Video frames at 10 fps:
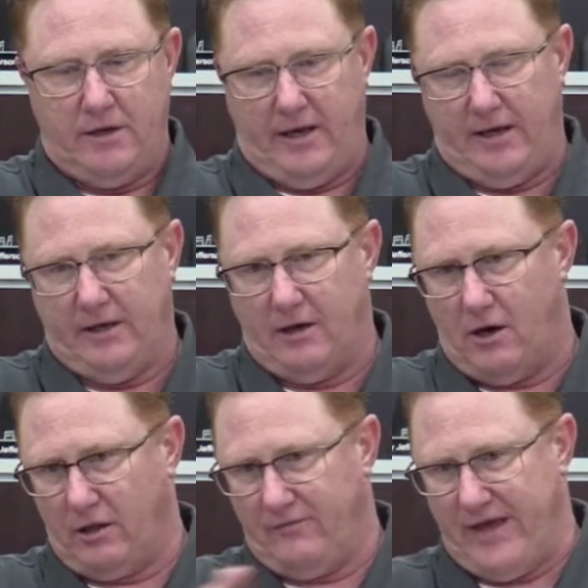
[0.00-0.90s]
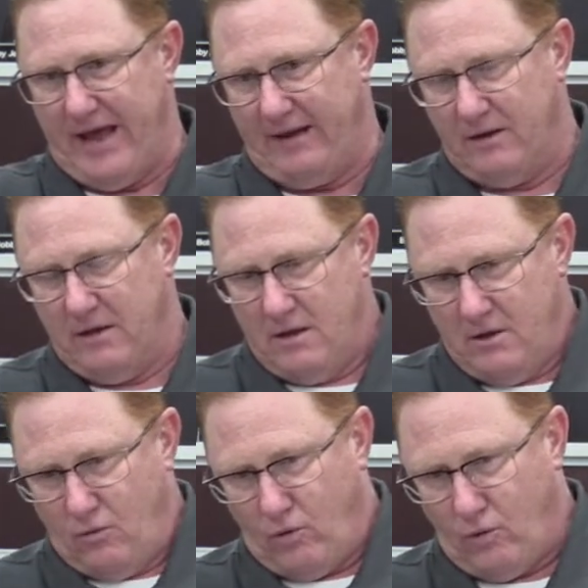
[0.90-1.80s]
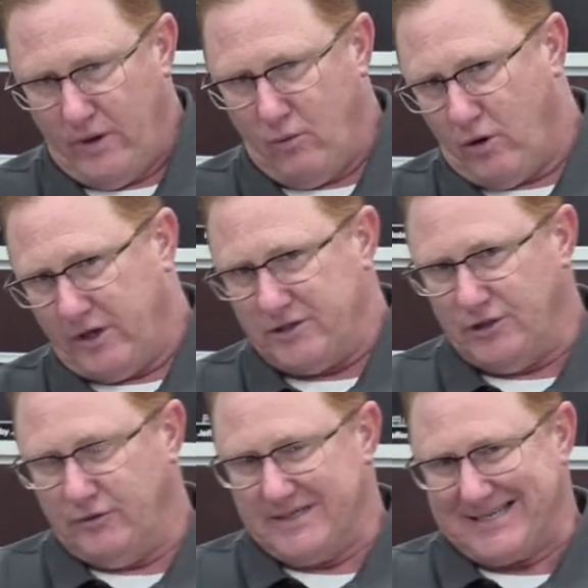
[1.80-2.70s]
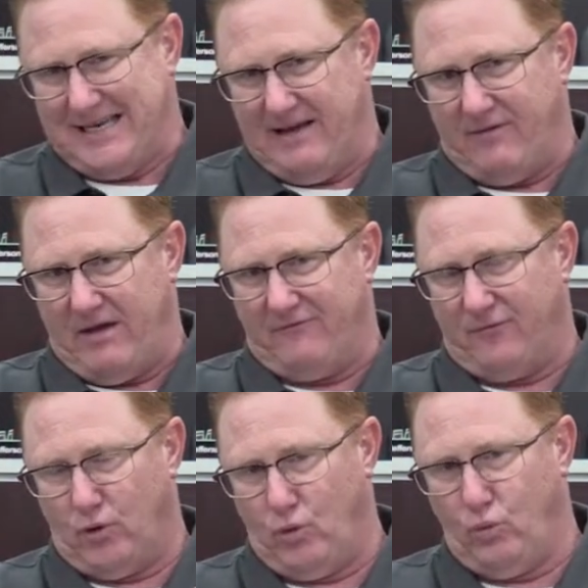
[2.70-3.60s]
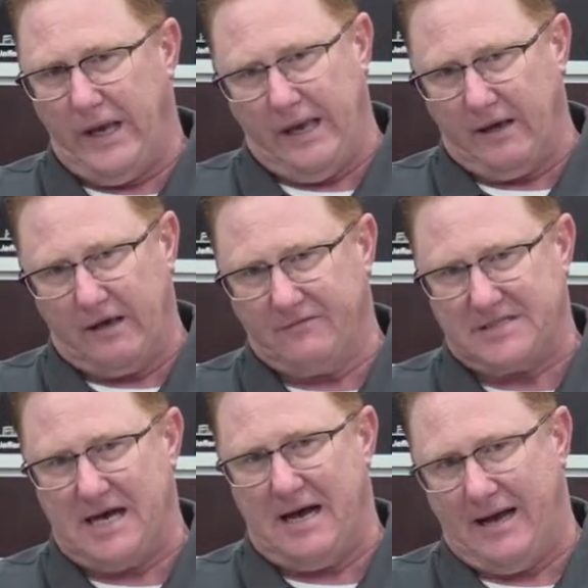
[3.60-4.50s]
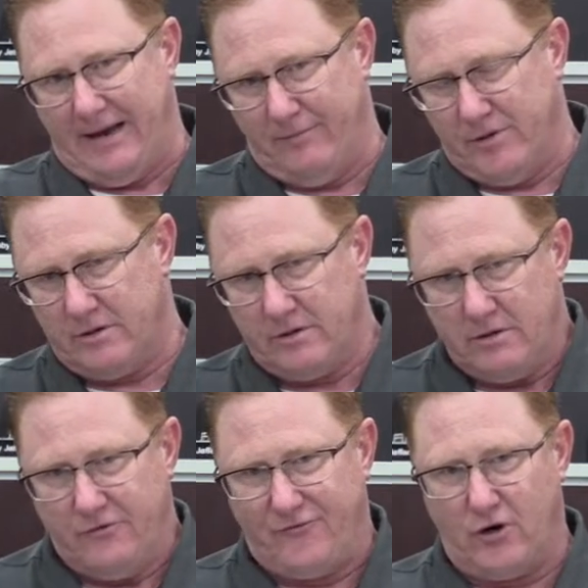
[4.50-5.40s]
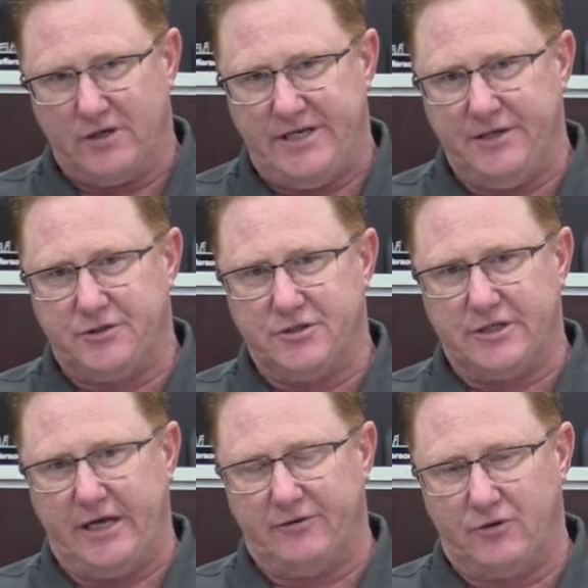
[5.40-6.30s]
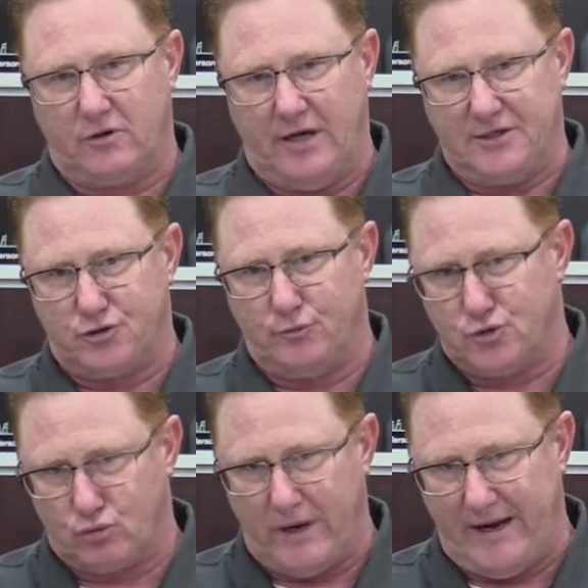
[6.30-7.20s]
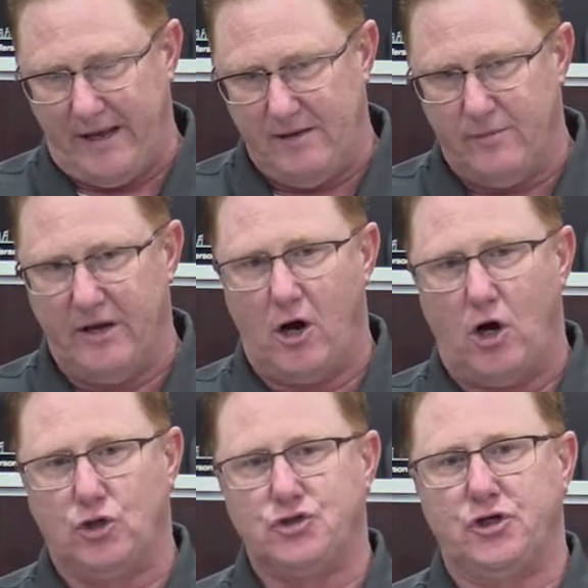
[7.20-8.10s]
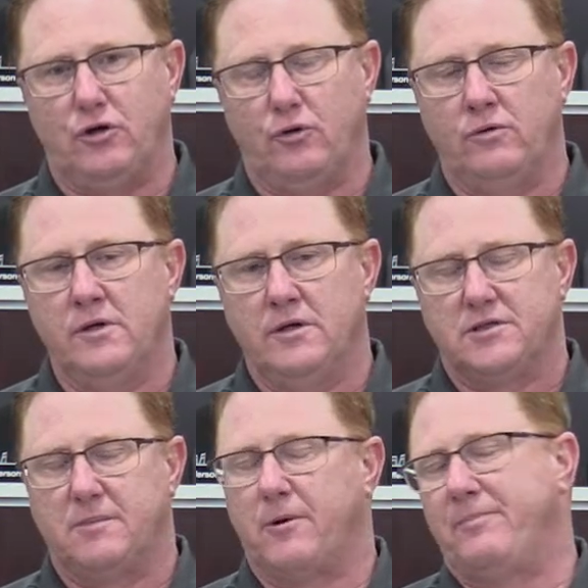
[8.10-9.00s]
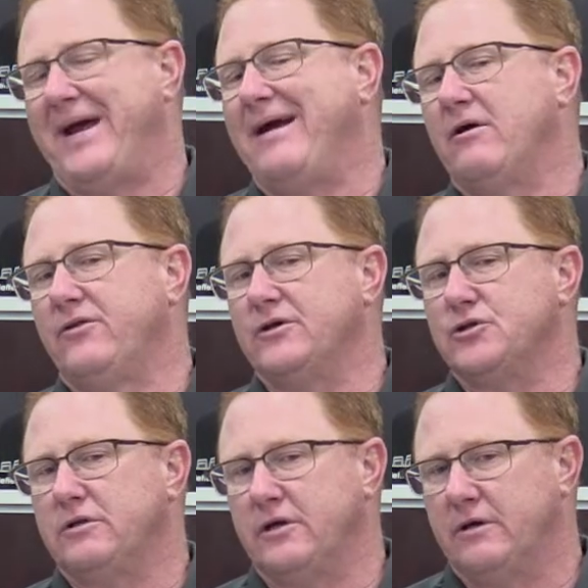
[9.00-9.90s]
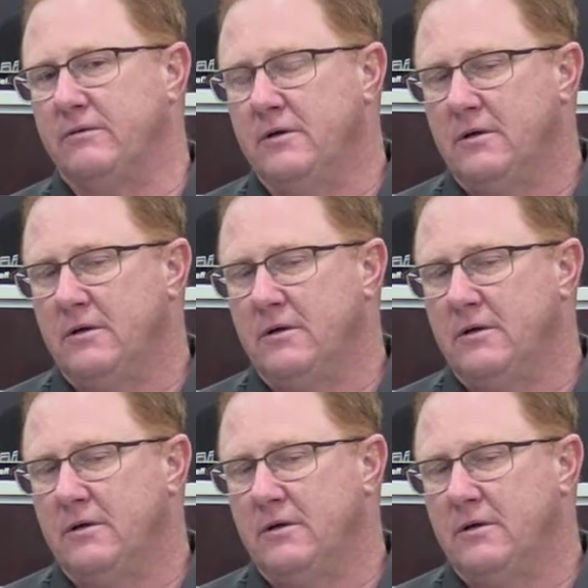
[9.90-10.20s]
and all of that? What we want to do is give a full week of time for our teachers to get their classrooms ready, but also to prepare the